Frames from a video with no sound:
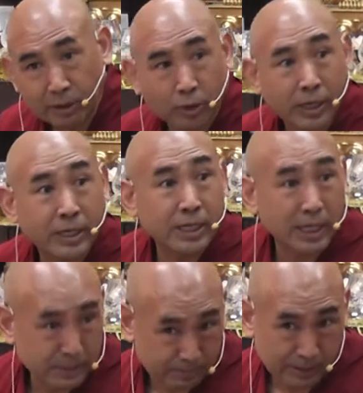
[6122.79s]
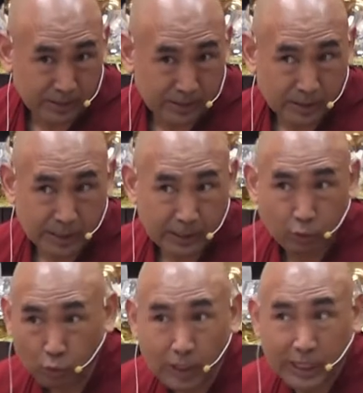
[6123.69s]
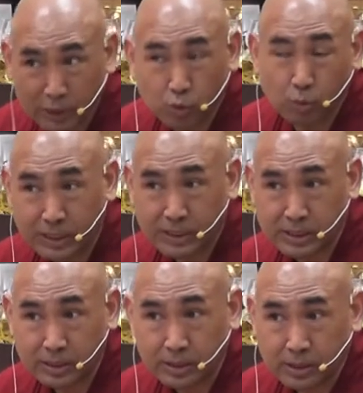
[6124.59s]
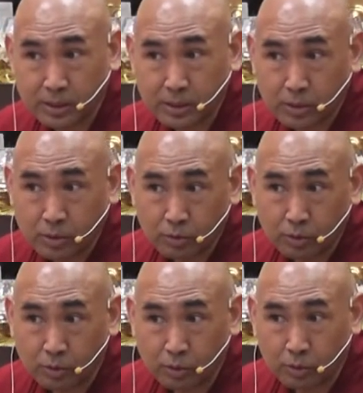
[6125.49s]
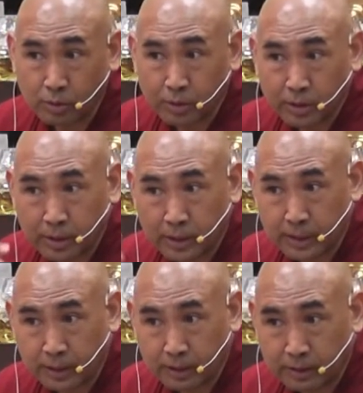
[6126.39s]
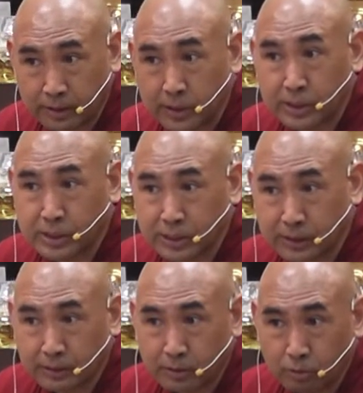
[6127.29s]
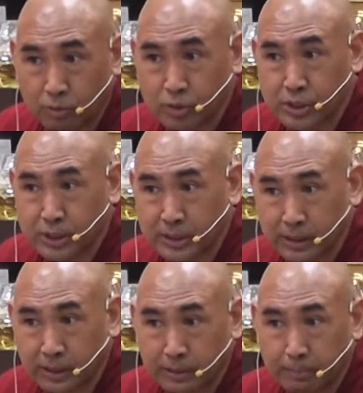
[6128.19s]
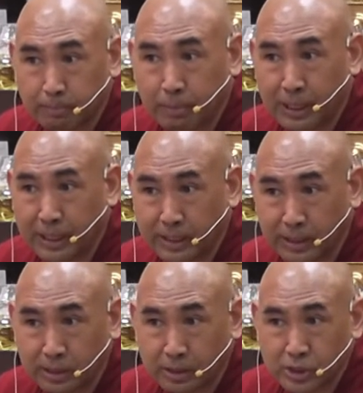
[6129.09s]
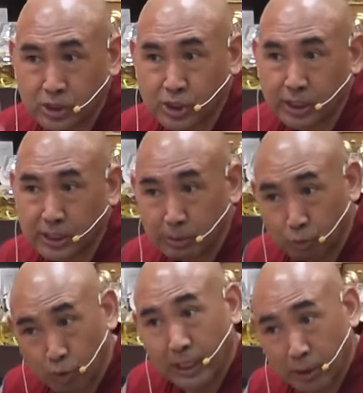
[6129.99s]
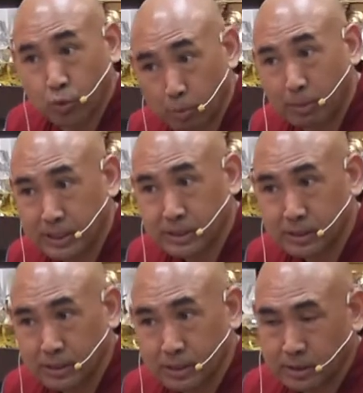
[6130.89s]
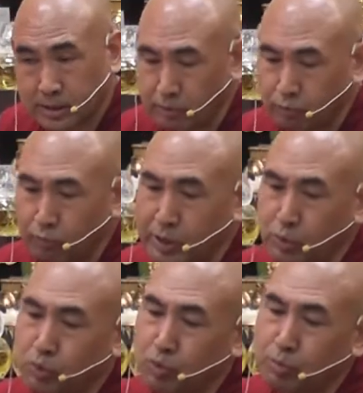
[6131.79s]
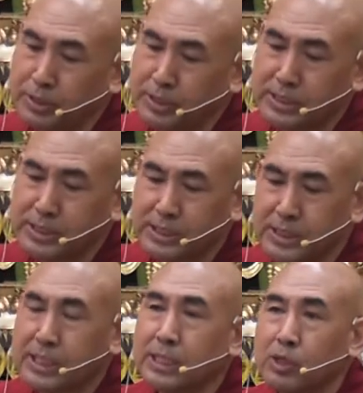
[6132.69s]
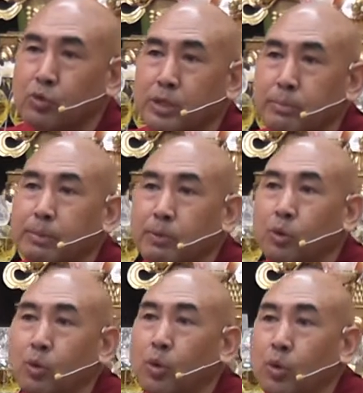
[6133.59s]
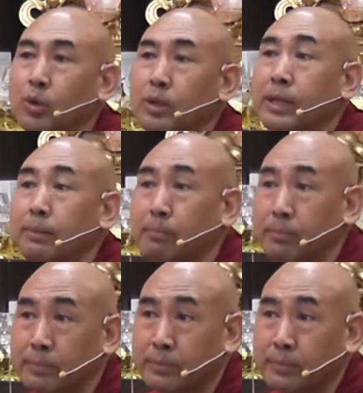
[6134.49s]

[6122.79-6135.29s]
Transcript: or attachment. You like too much, eating or drinking, playing, shouting. If you like too much, then when you do meditation, suddenly you remember all the